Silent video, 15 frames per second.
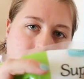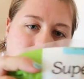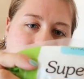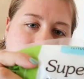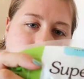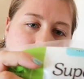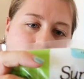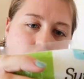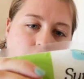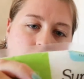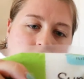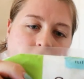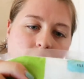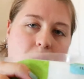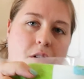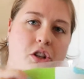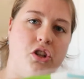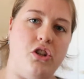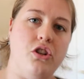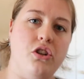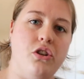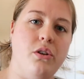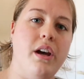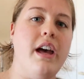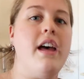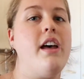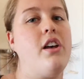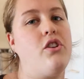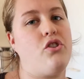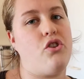pouch, and what you do
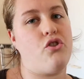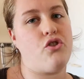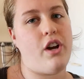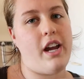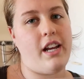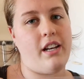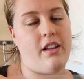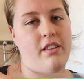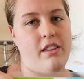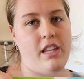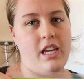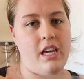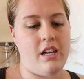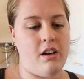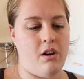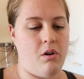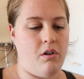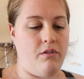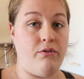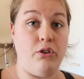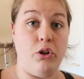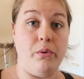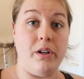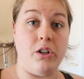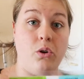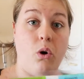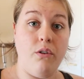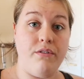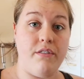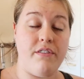is you drain the
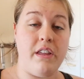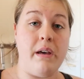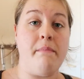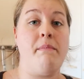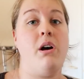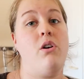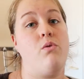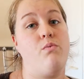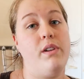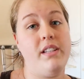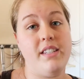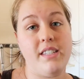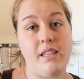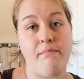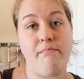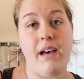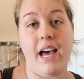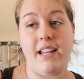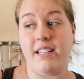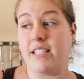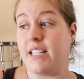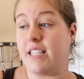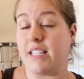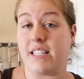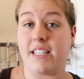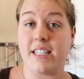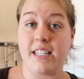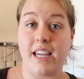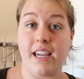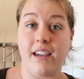fluid off of them, rinse them under the
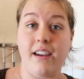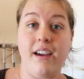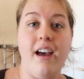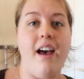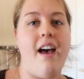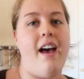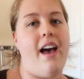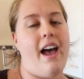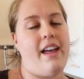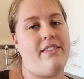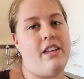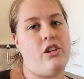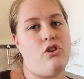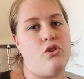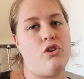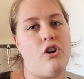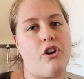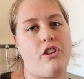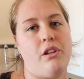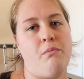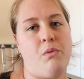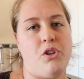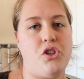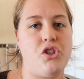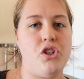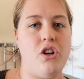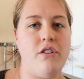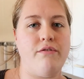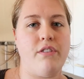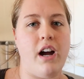sink, and then you cook them with
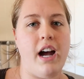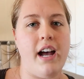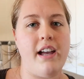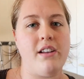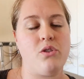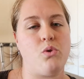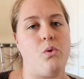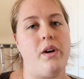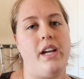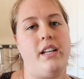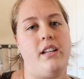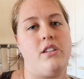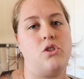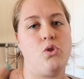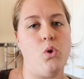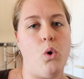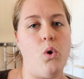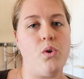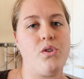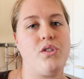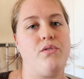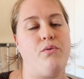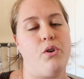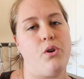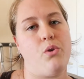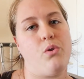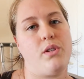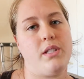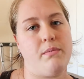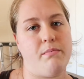stir fries or in a sauce for
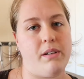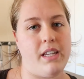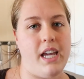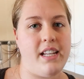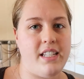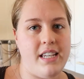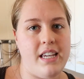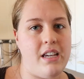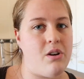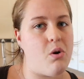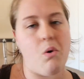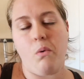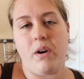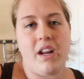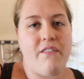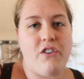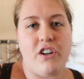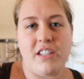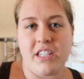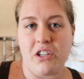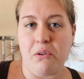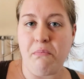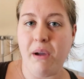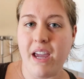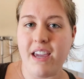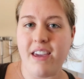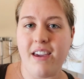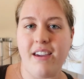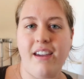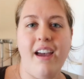your spaghetti or whatever it is that you're
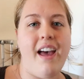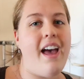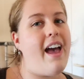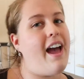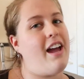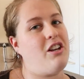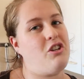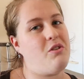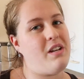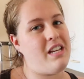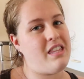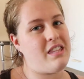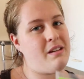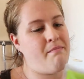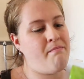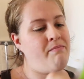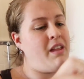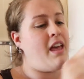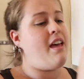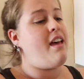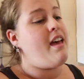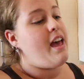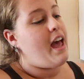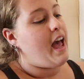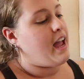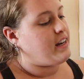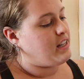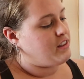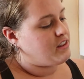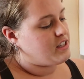making, and you eat them.
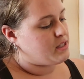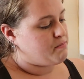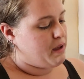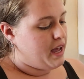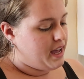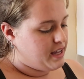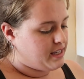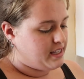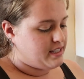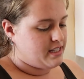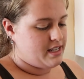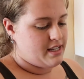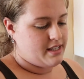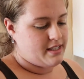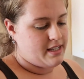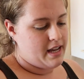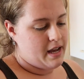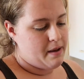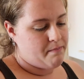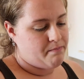And in this bag, it is